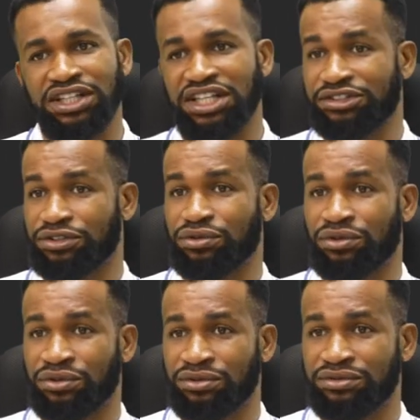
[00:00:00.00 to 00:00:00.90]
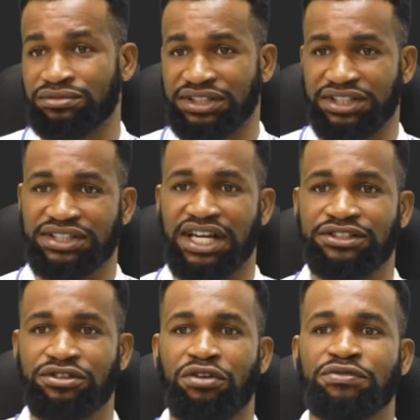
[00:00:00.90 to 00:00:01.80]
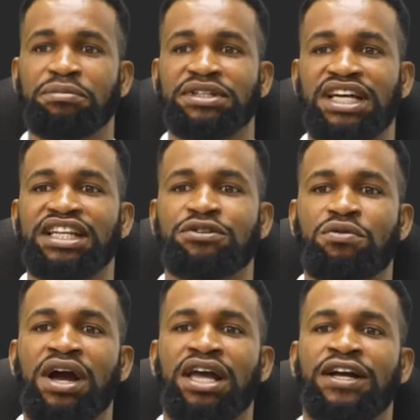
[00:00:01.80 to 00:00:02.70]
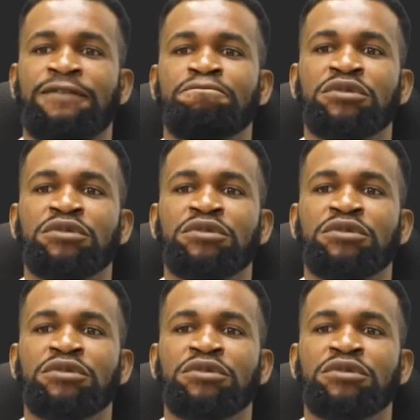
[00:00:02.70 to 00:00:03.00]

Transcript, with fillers: Electrical resistance of a metallic wire